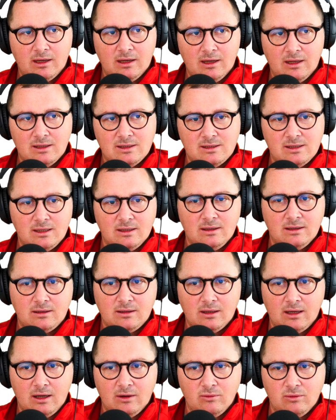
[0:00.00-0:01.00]
And let's say
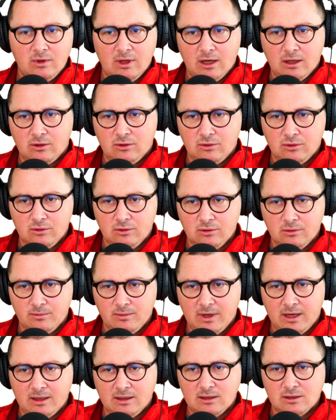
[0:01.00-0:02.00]
that I would like to
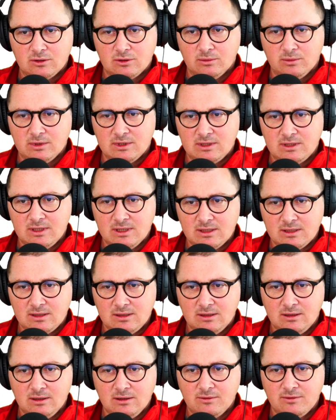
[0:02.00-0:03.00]
make this to be
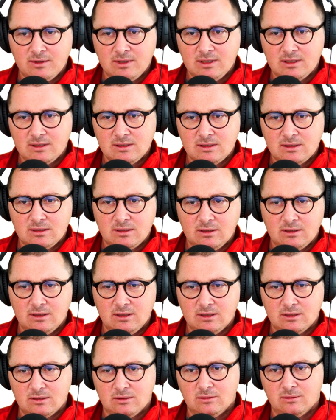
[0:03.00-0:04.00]
sixty degrees,
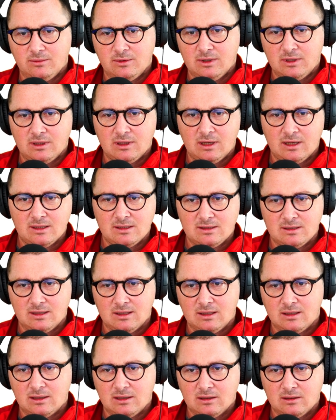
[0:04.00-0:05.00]
this to be, let's
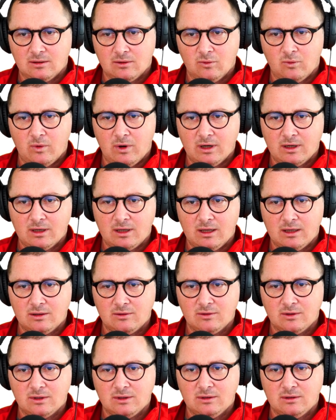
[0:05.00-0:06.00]
say, one
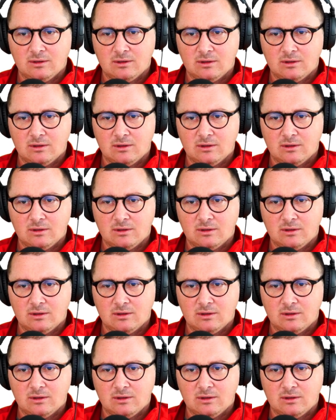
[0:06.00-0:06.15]
hundred,